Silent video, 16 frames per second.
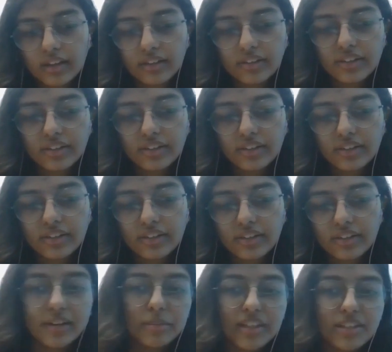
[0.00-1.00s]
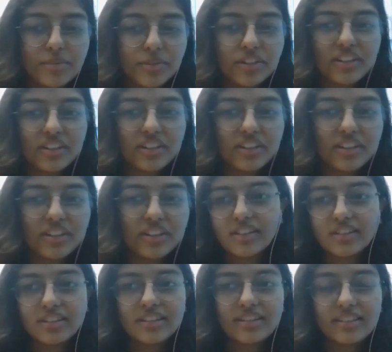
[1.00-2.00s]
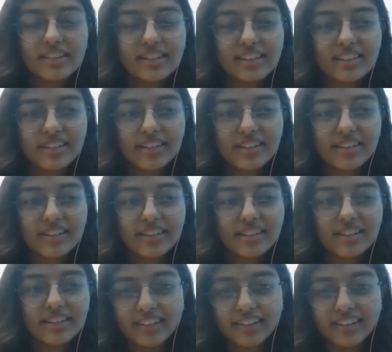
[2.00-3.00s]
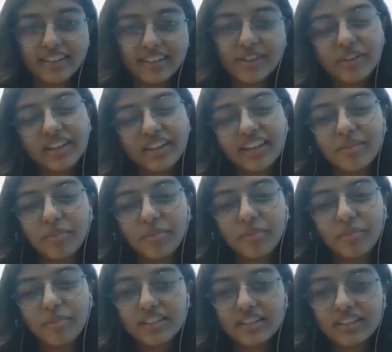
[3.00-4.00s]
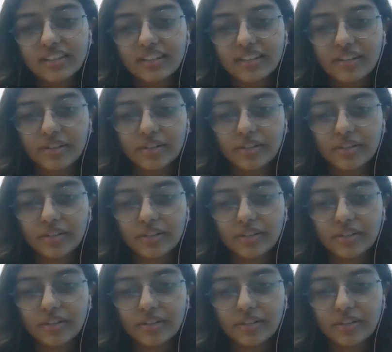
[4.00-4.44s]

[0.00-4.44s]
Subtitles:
Right, please put in your questions in the Q&A box for